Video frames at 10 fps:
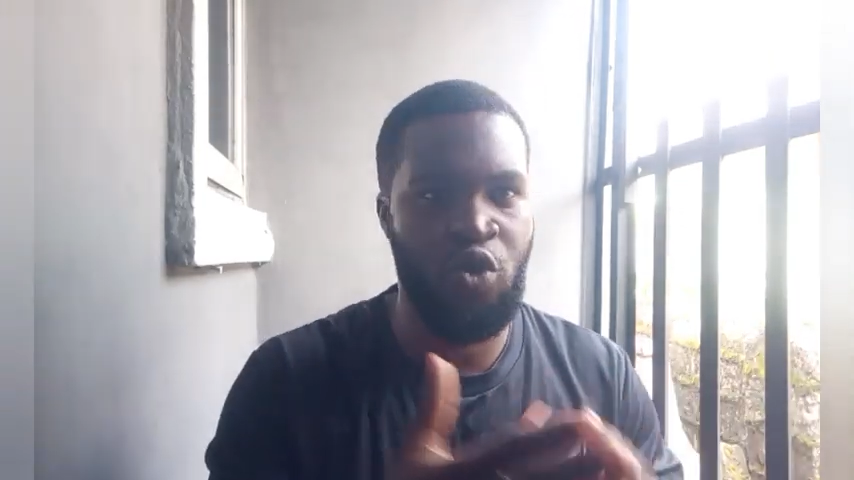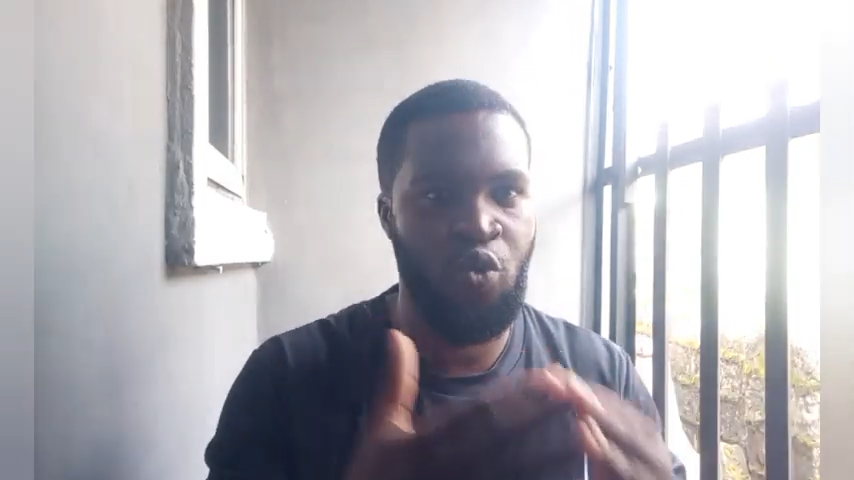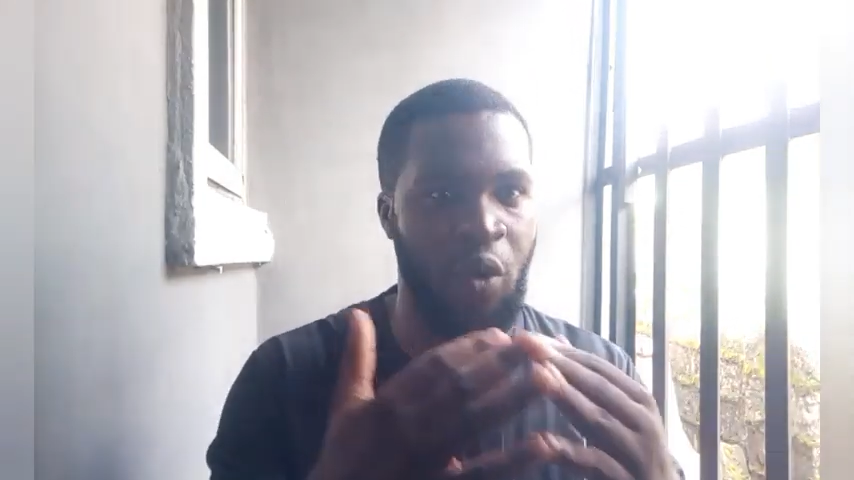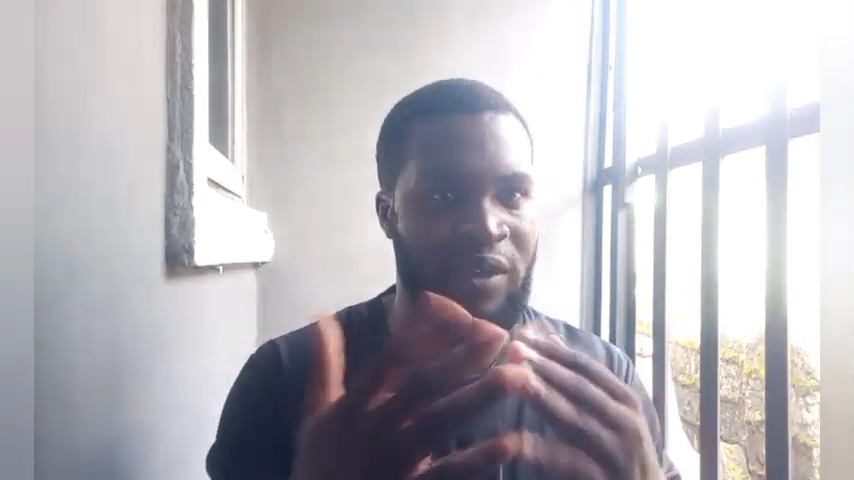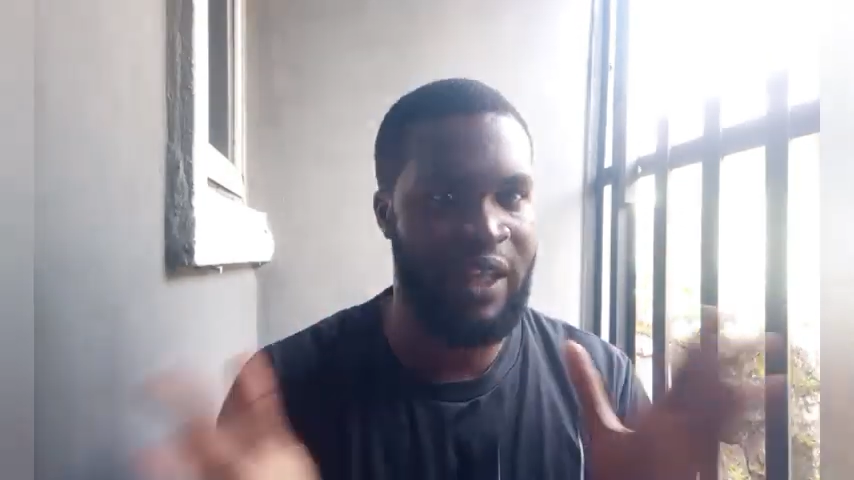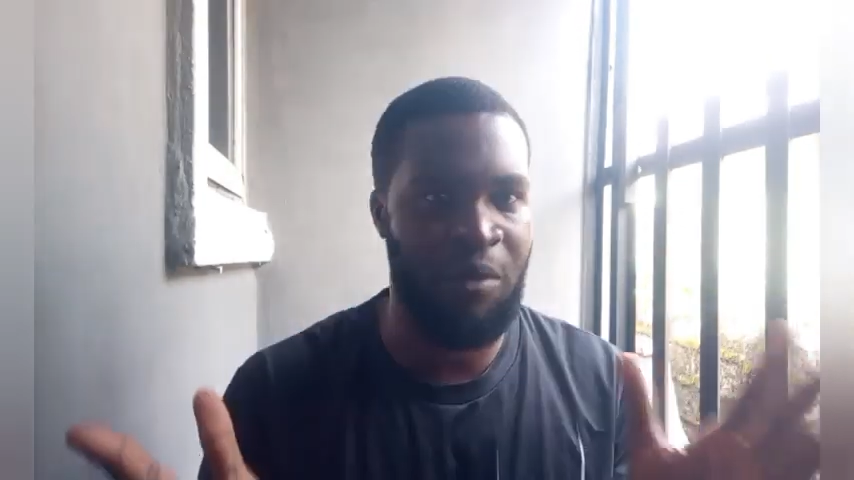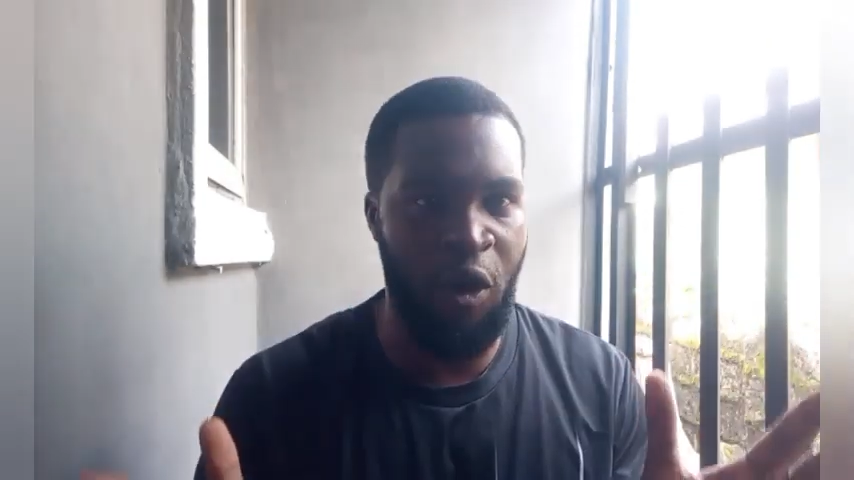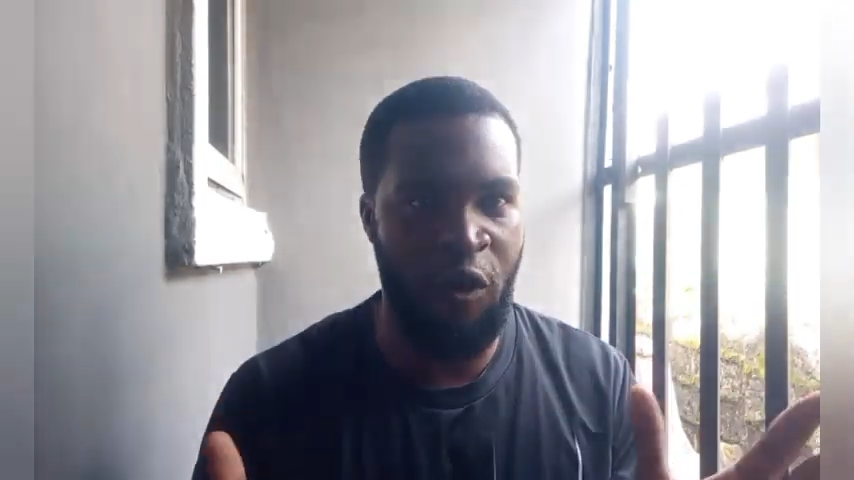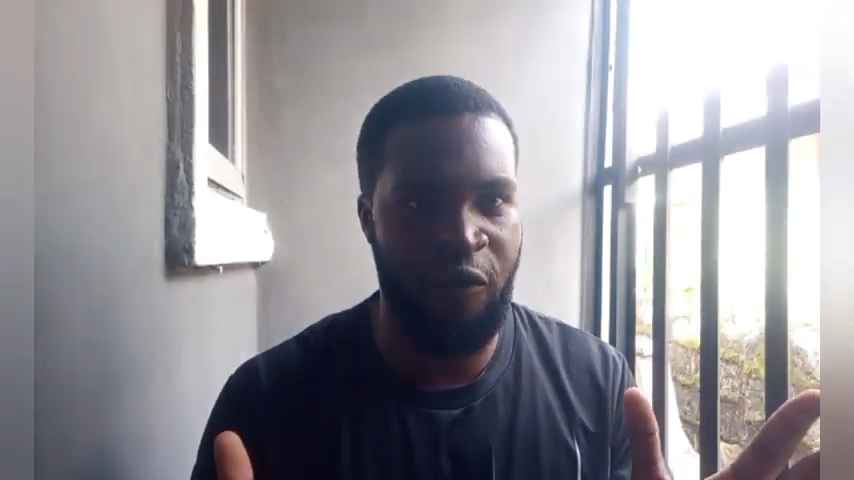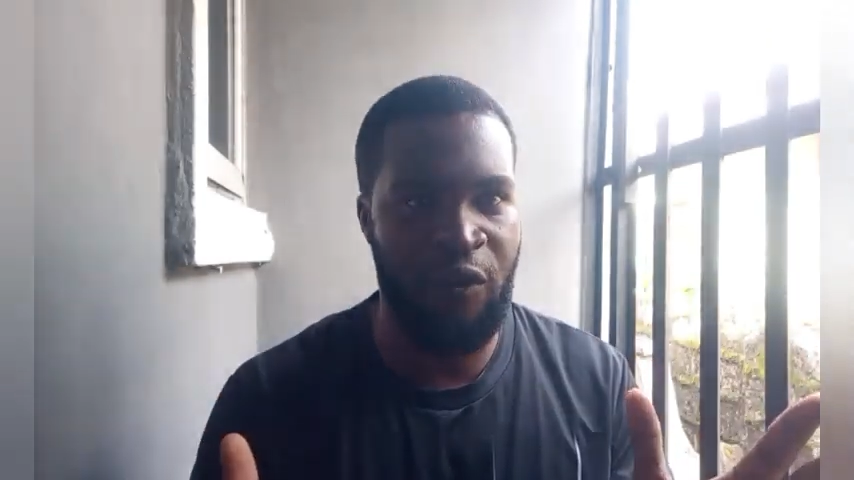ward them
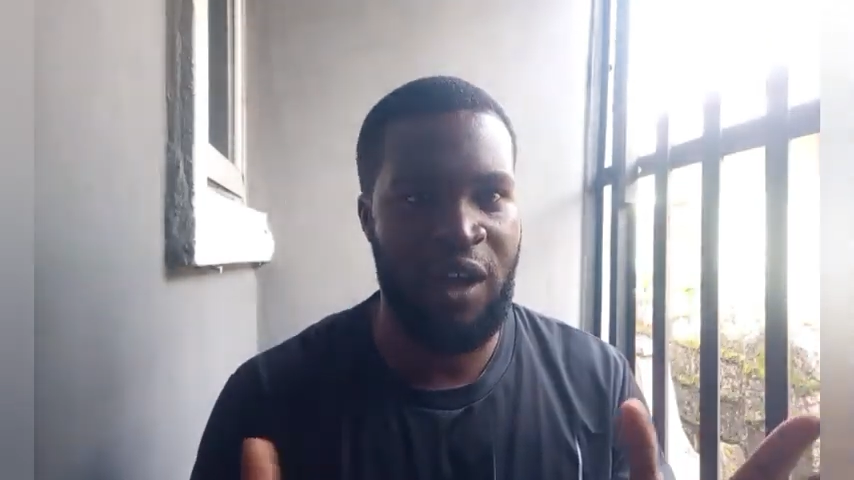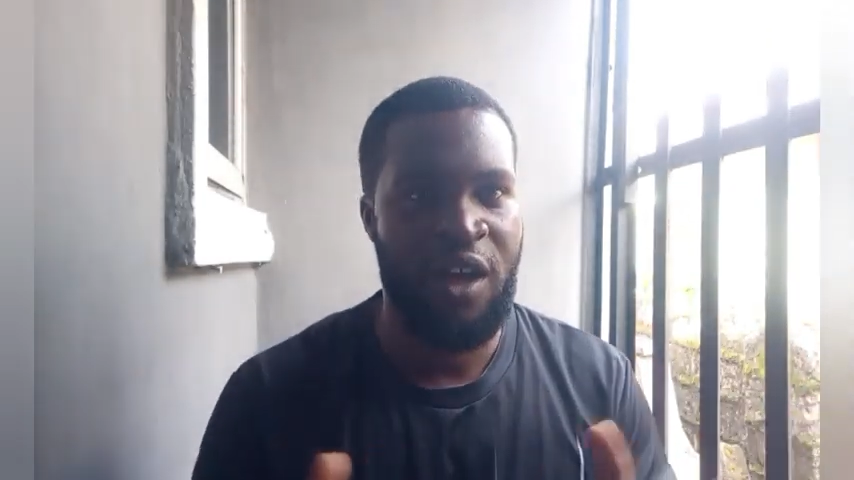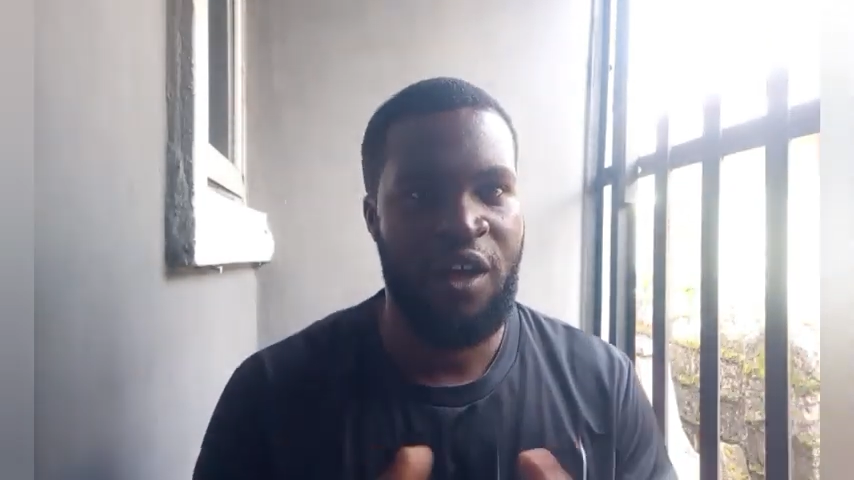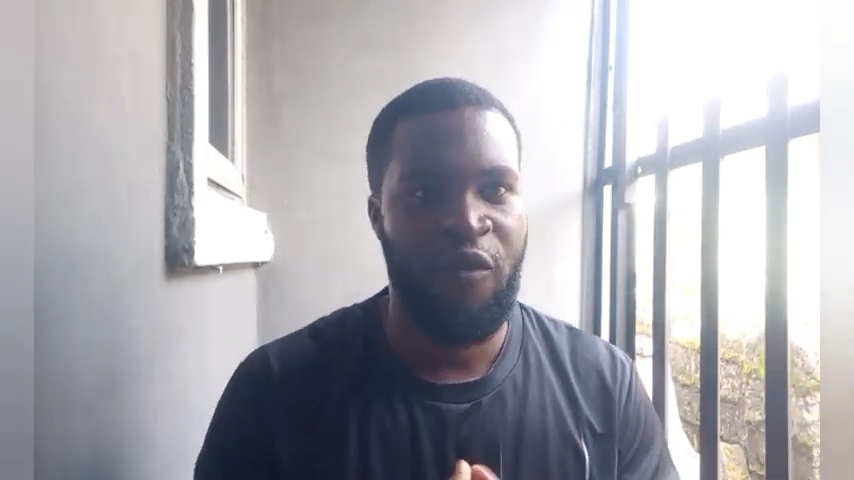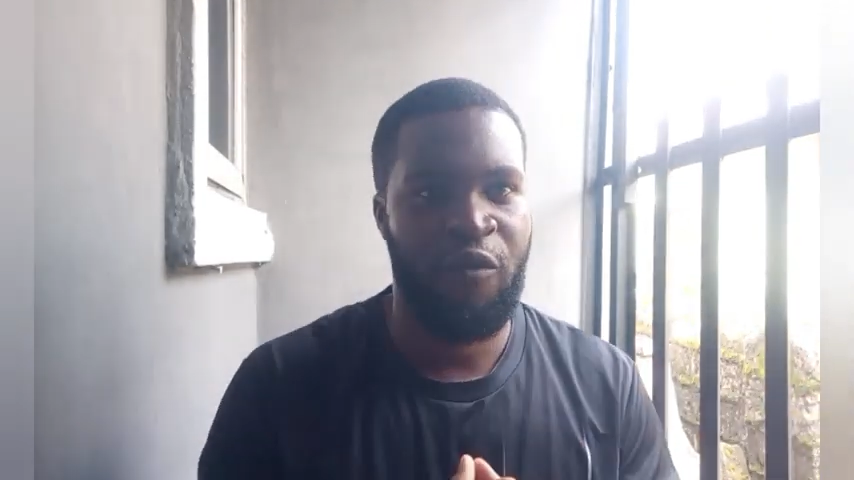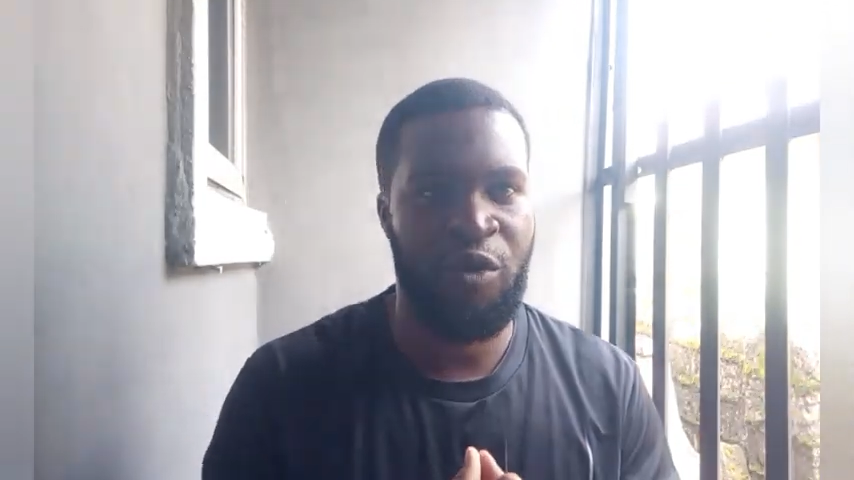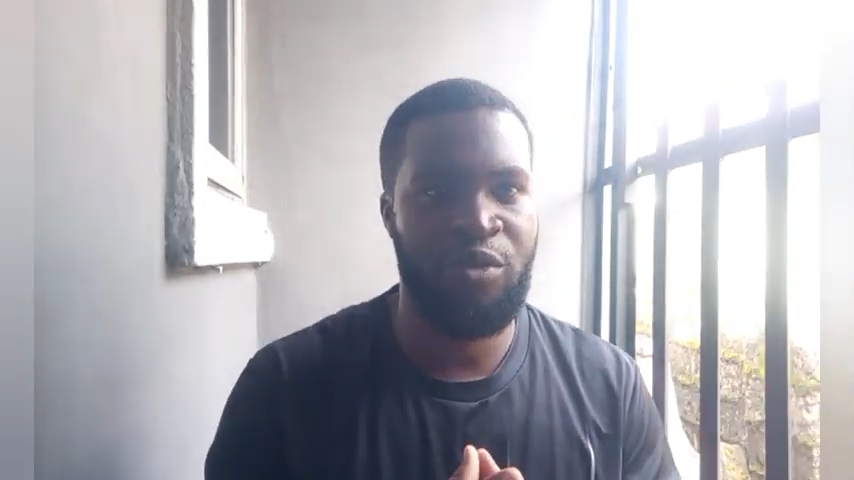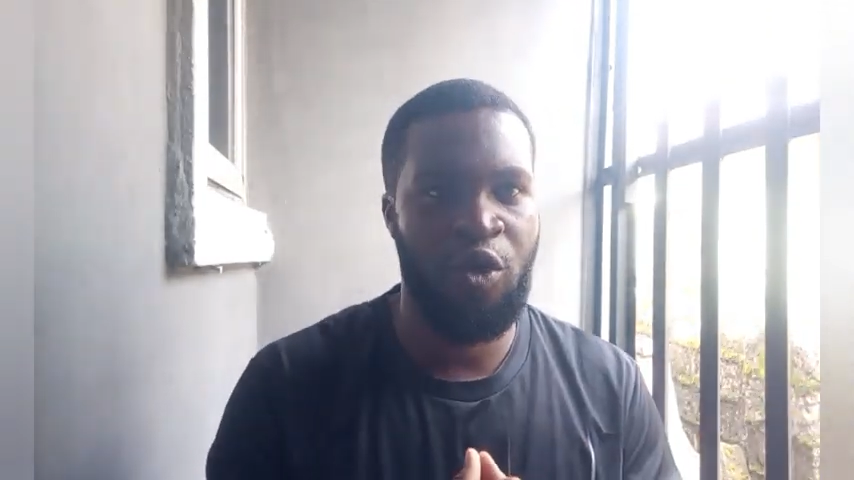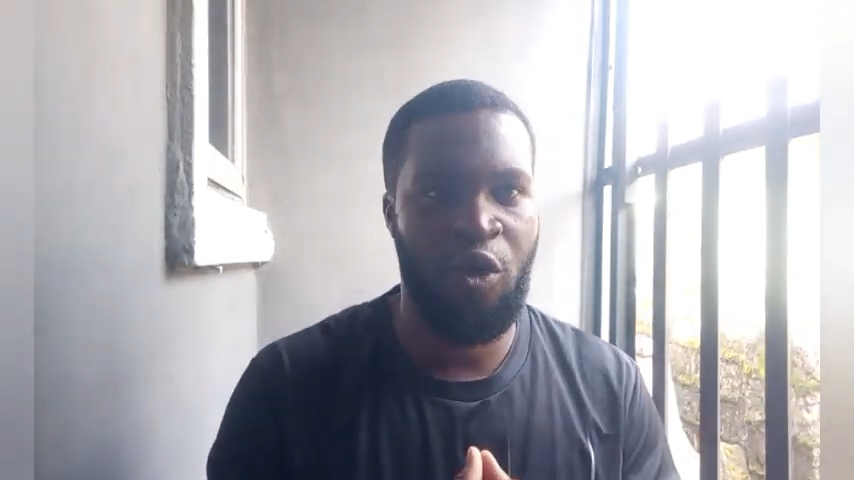off from